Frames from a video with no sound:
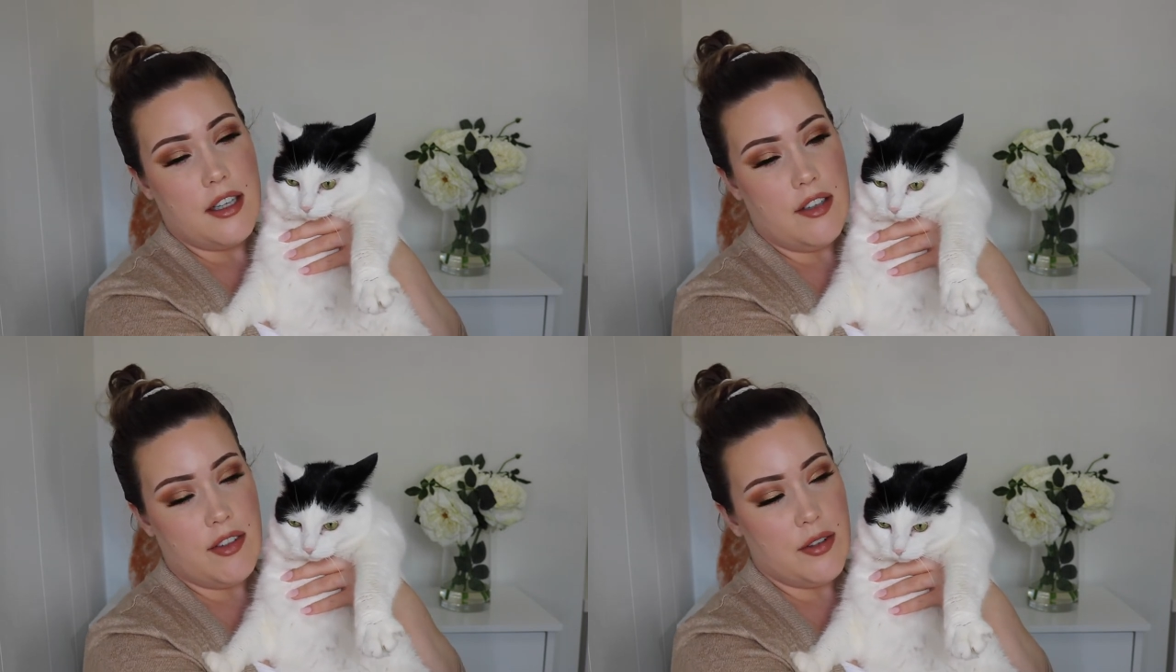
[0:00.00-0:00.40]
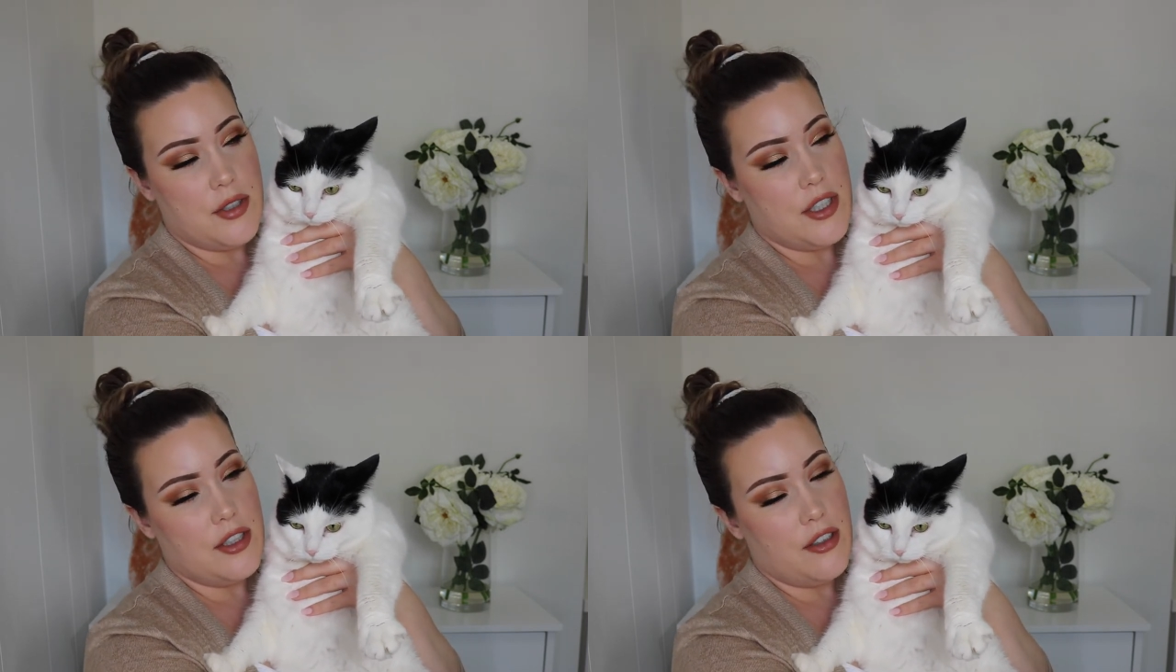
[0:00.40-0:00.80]
even though
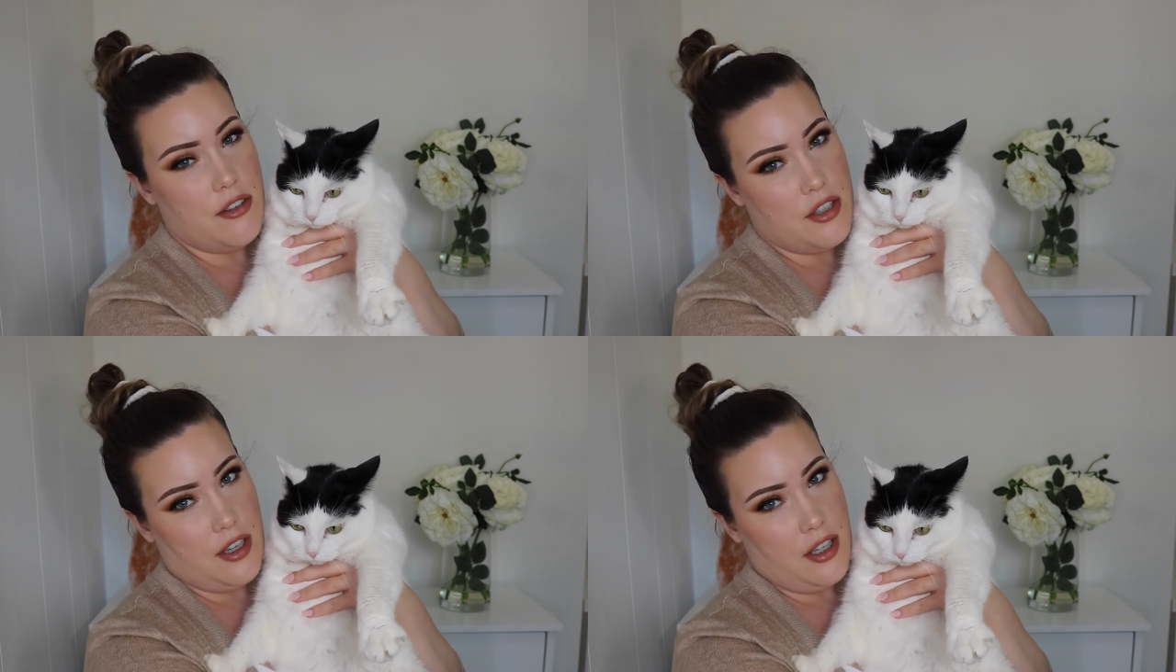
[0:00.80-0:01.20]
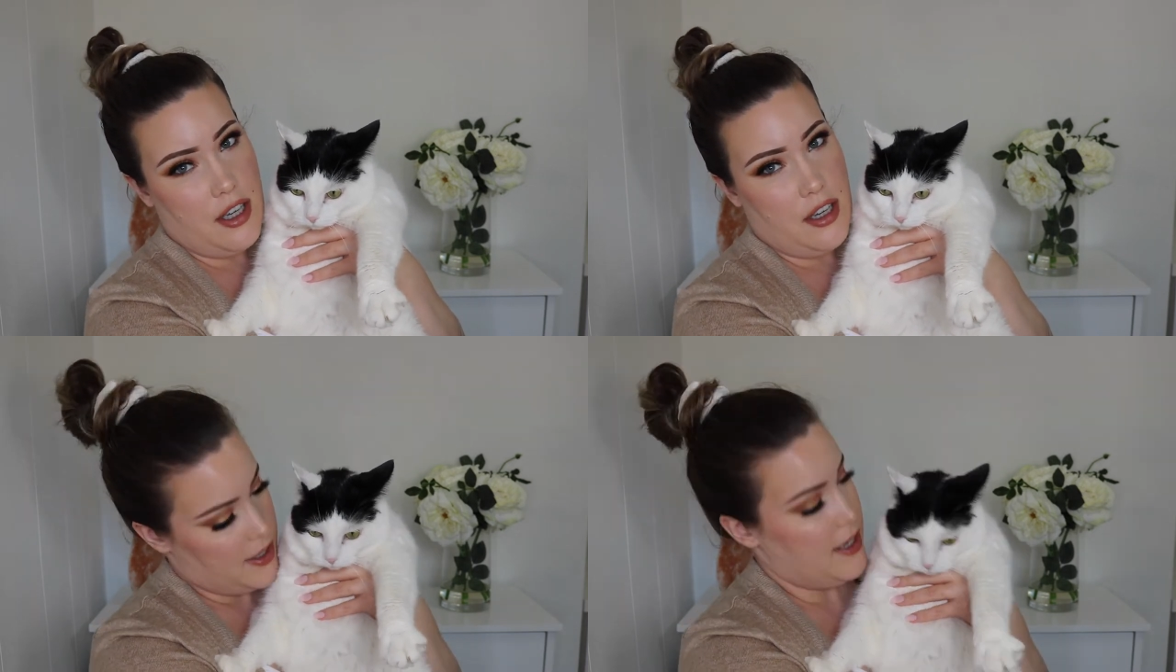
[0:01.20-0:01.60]
she's a little
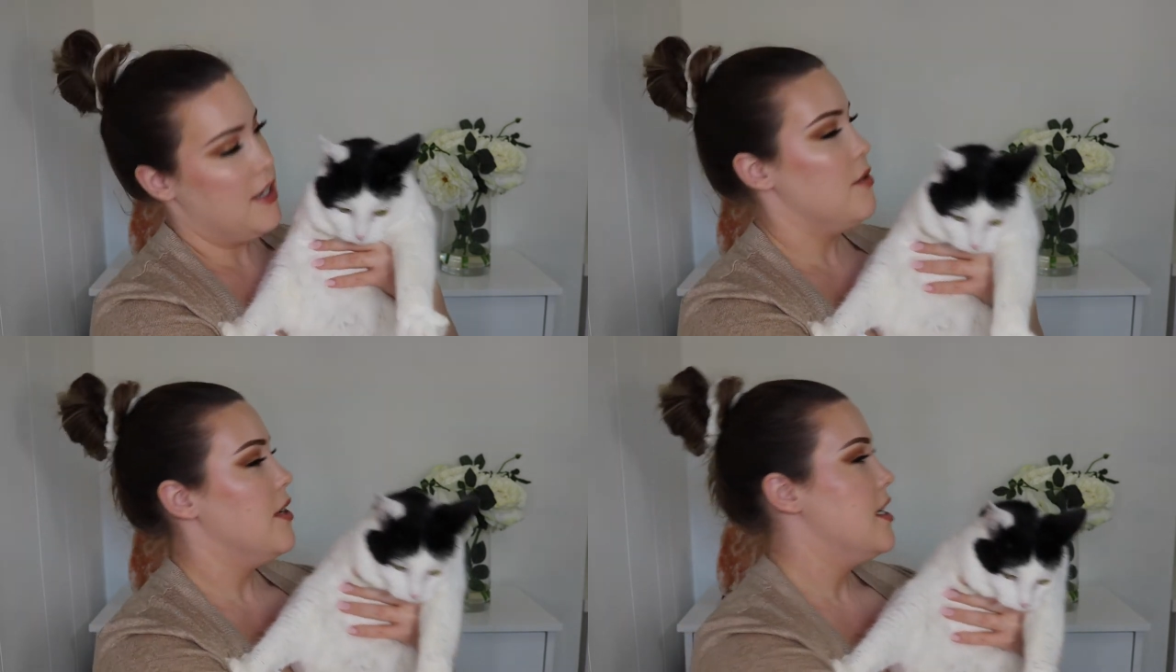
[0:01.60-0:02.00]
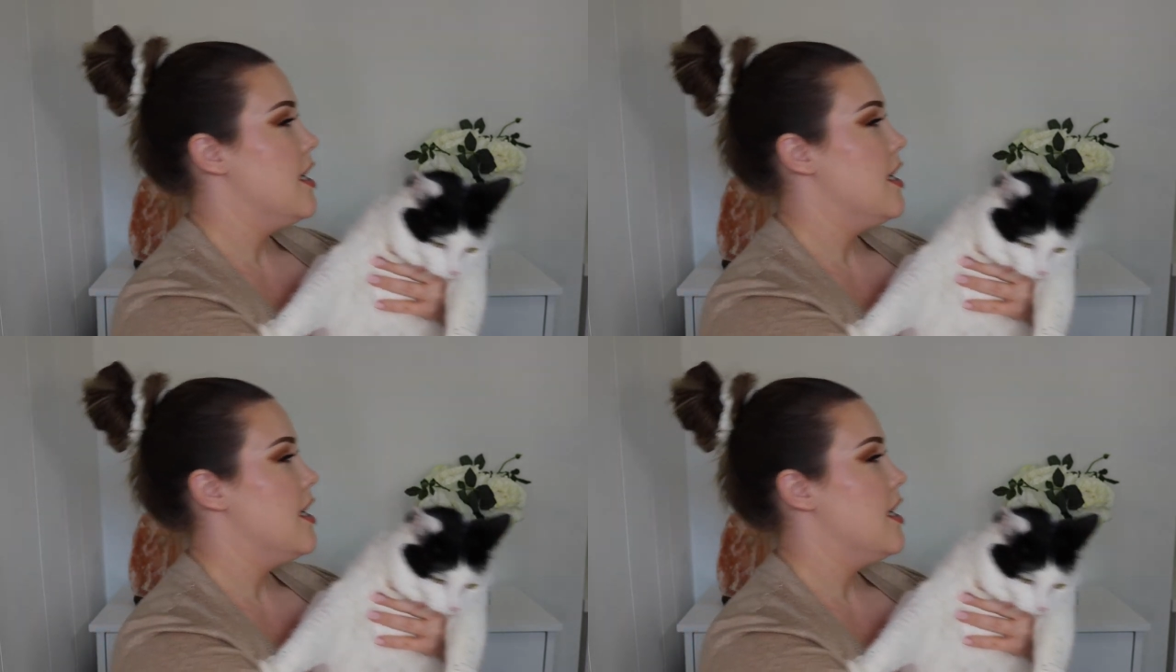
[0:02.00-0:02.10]
chunky. I'm gonna get you on a